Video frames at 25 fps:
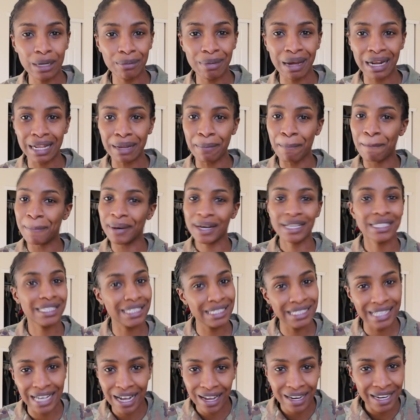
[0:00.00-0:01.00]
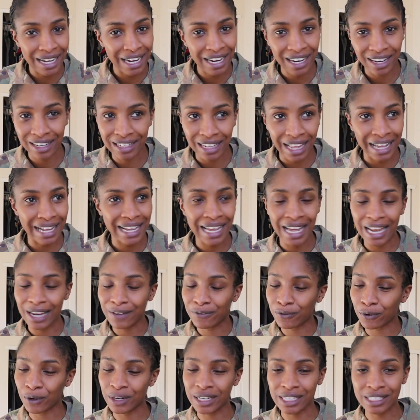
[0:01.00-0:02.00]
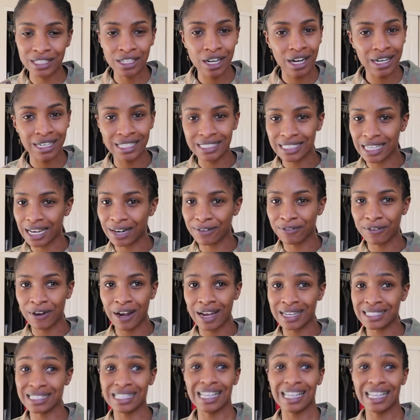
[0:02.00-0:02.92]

nobody busting down like like California's carne asada fries.